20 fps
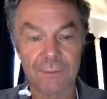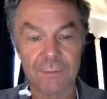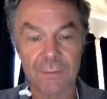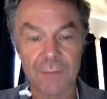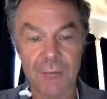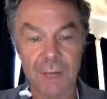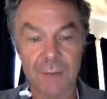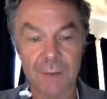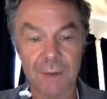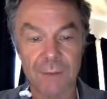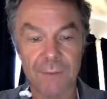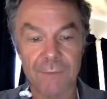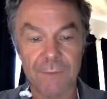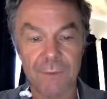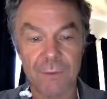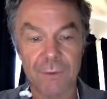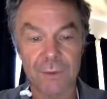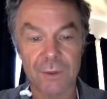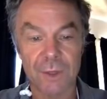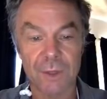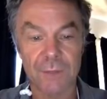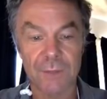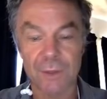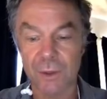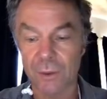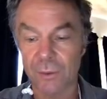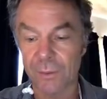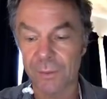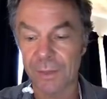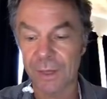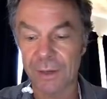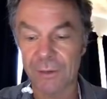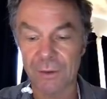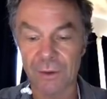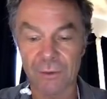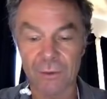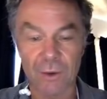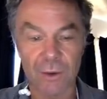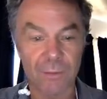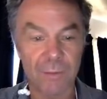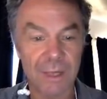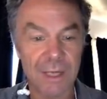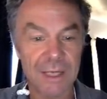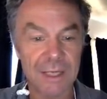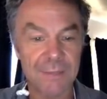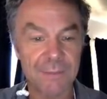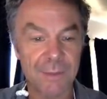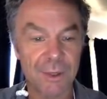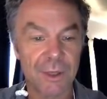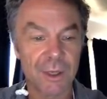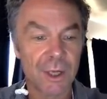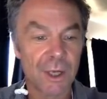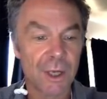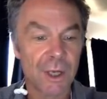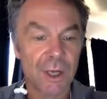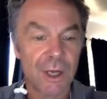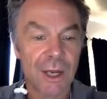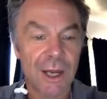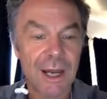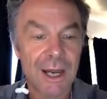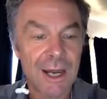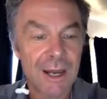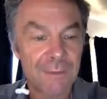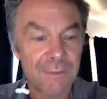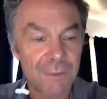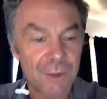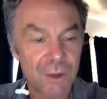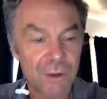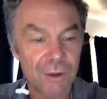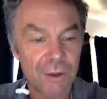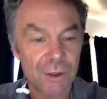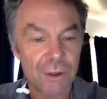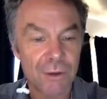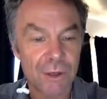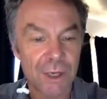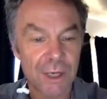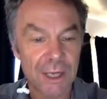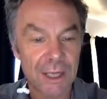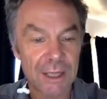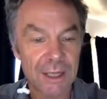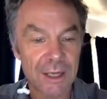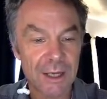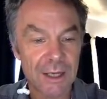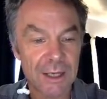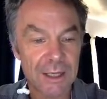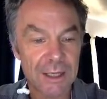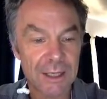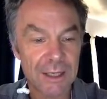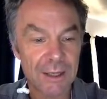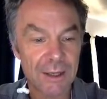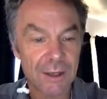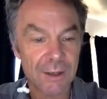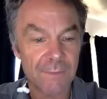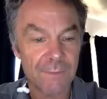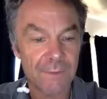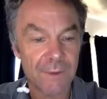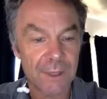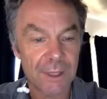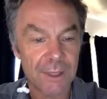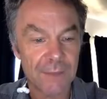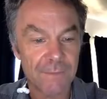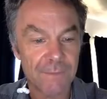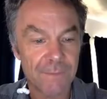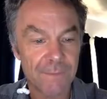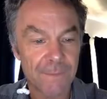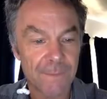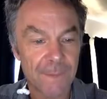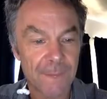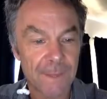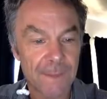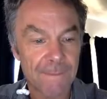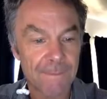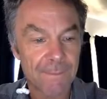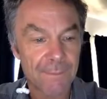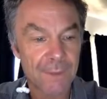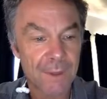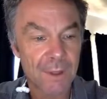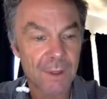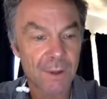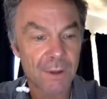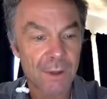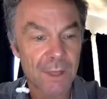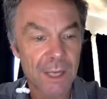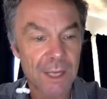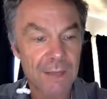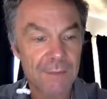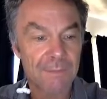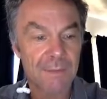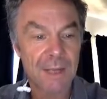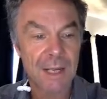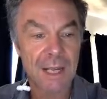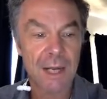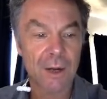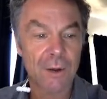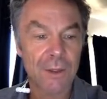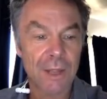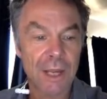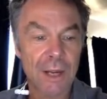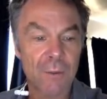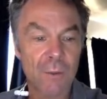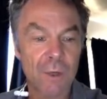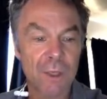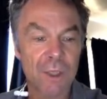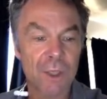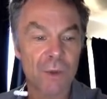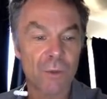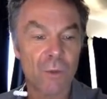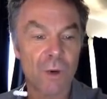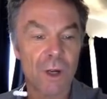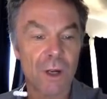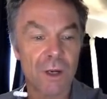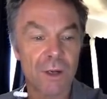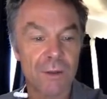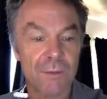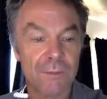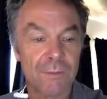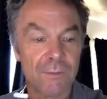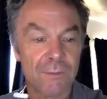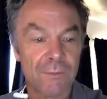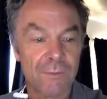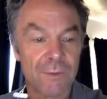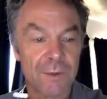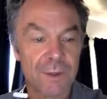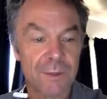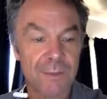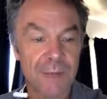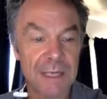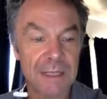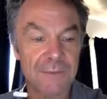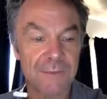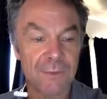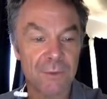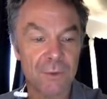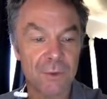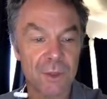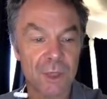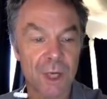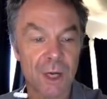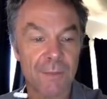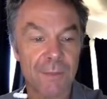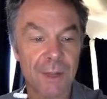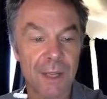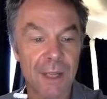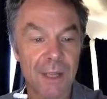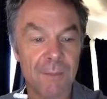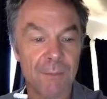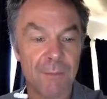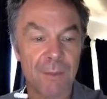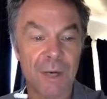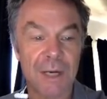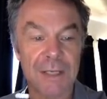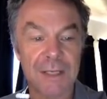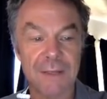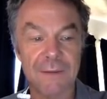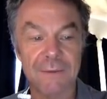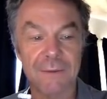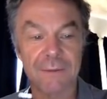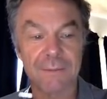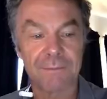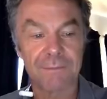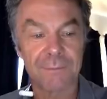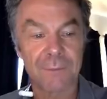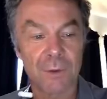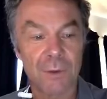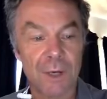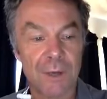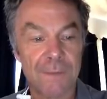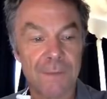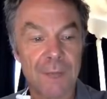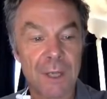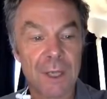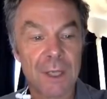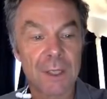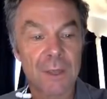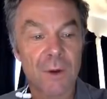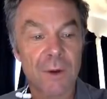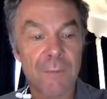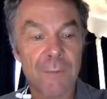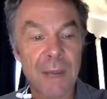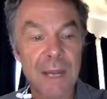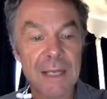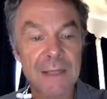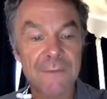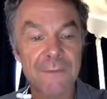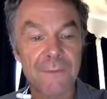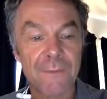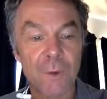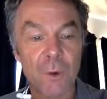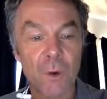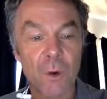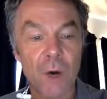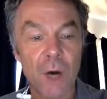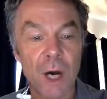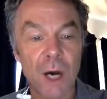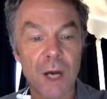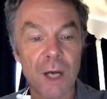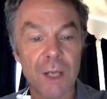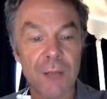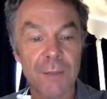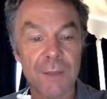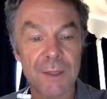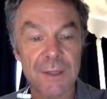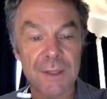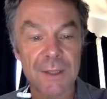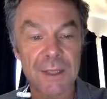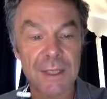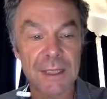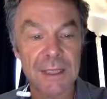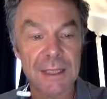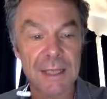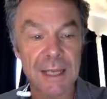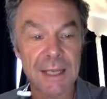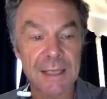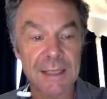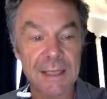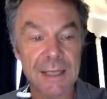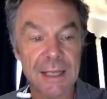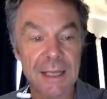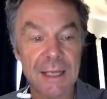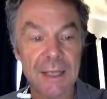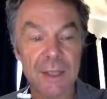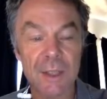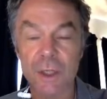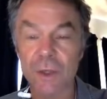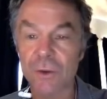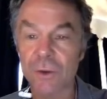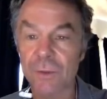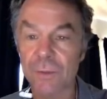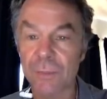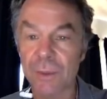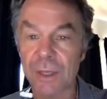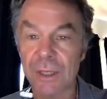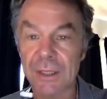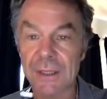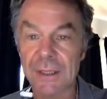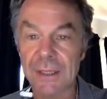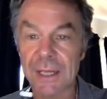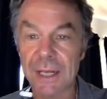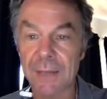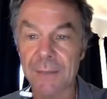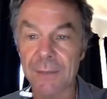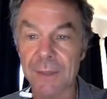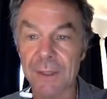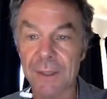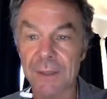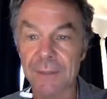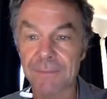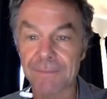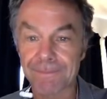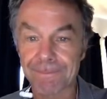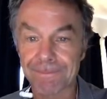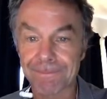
Now my full stop's going to appear in the wrong place, but you can get the idea, hopefully. Okay, hello there, 121, space, full stop, impressive. All right, so I've passed 4 arguments in this case into the print statement.